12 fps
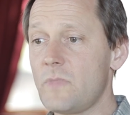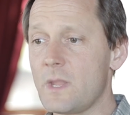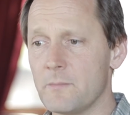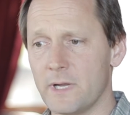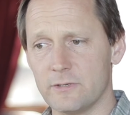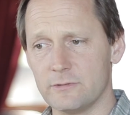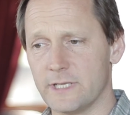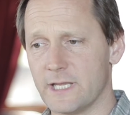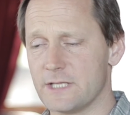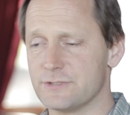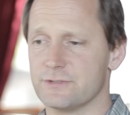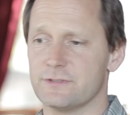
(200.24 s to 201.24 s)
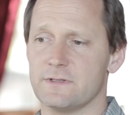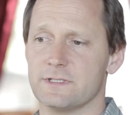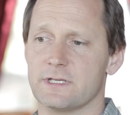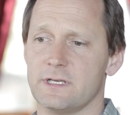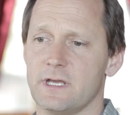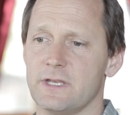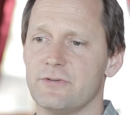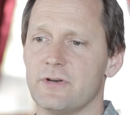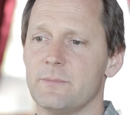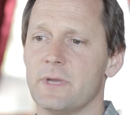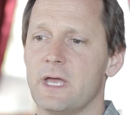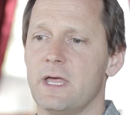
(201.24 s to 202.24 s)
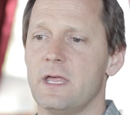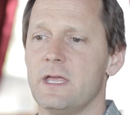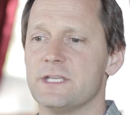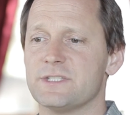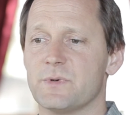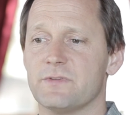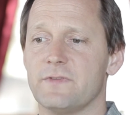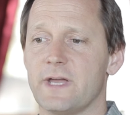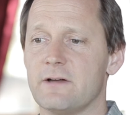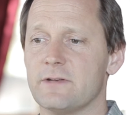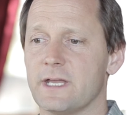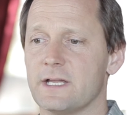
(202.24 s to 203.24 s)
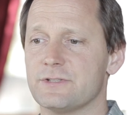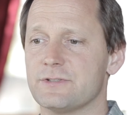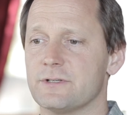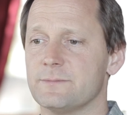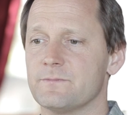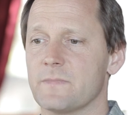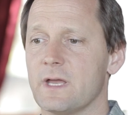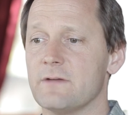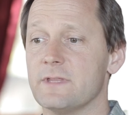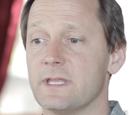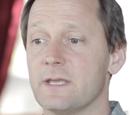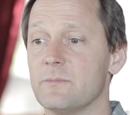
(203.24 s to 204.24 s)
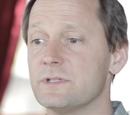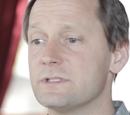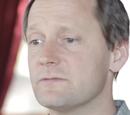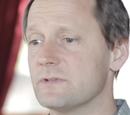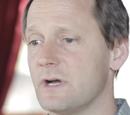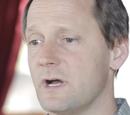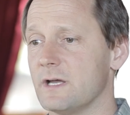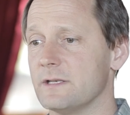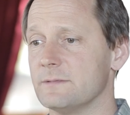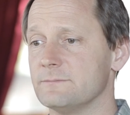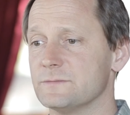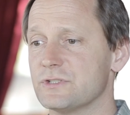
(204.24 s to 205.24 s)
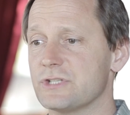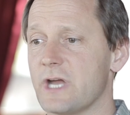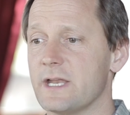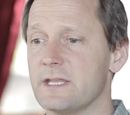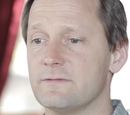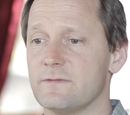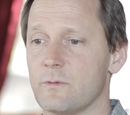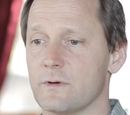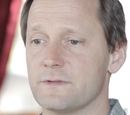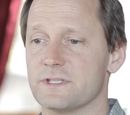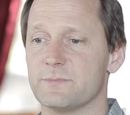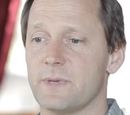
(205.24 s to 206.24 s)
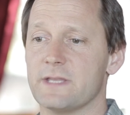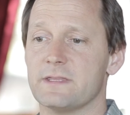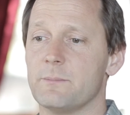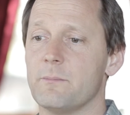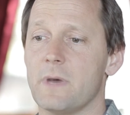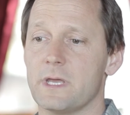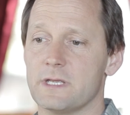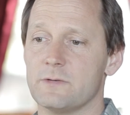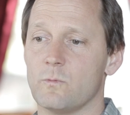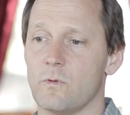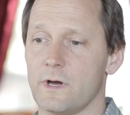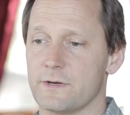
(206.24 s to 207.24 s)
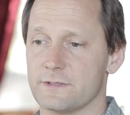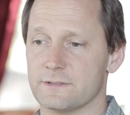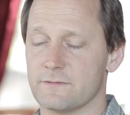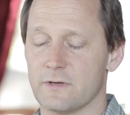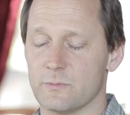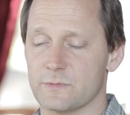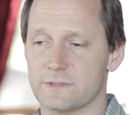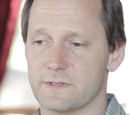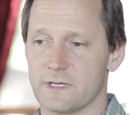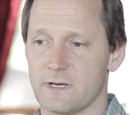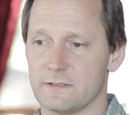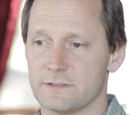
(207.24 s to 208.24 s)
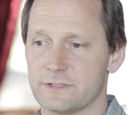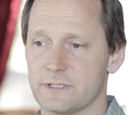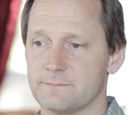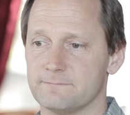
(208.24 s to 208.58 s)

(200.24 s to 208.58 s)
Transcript: My only answer to this conundrum is the profound answer of the image of God shining forth despite the muddied waters of Homer's theology.